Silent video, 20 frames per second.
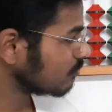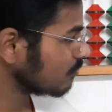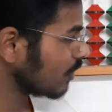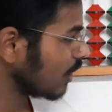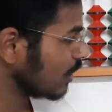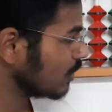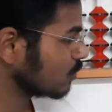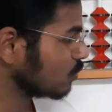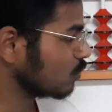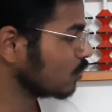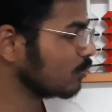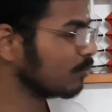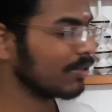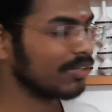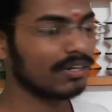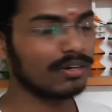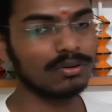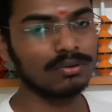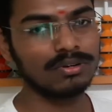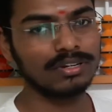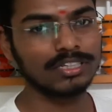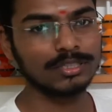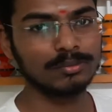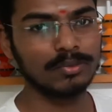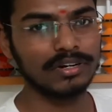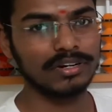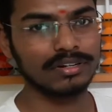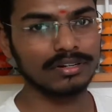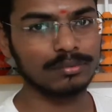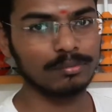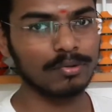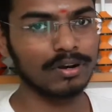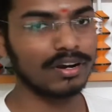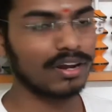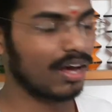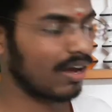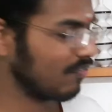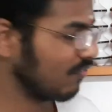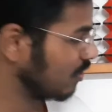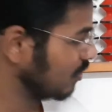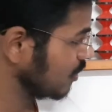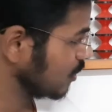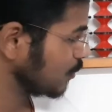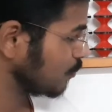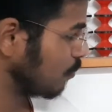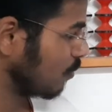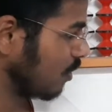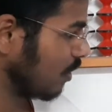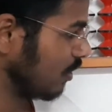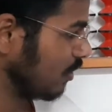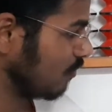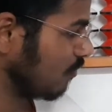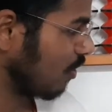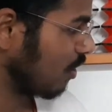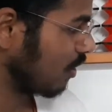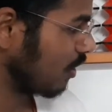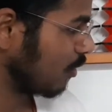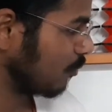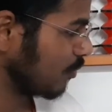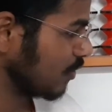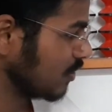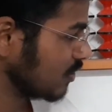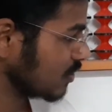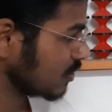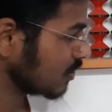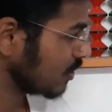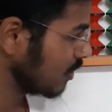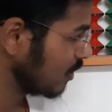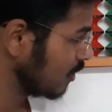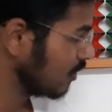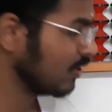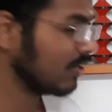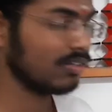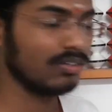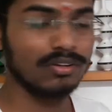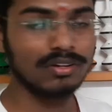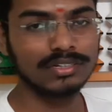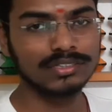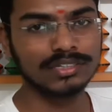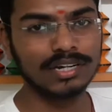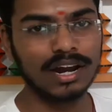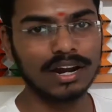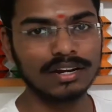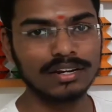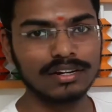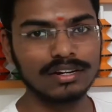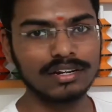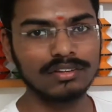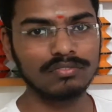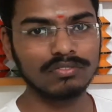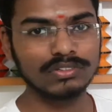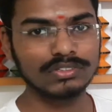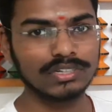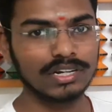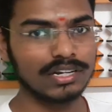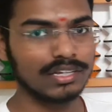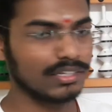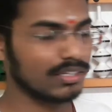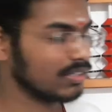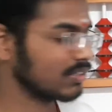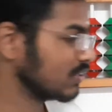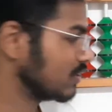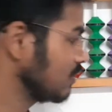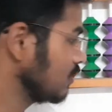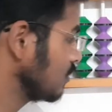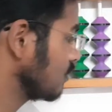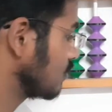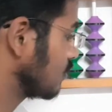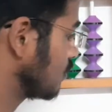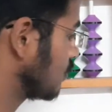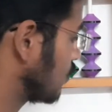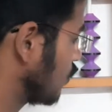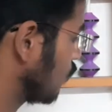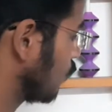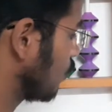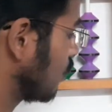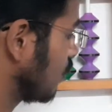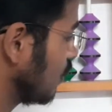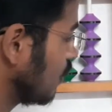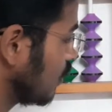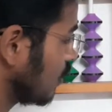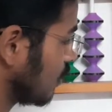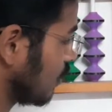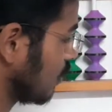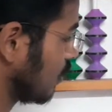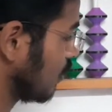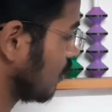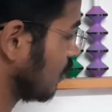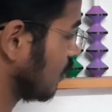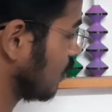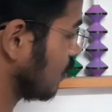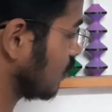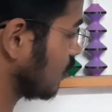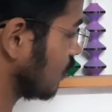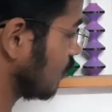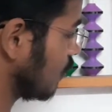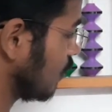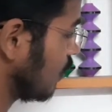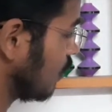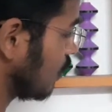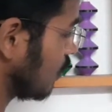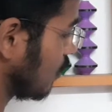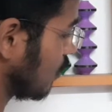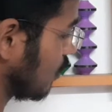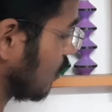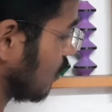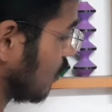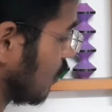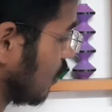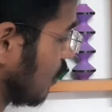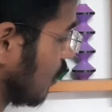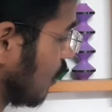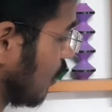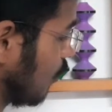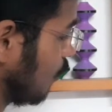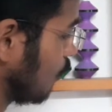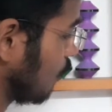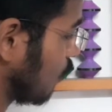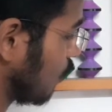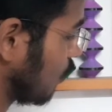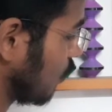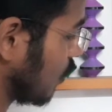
school method only is better. But after this point, what happens, you will start learning visualization slowly. You will improve your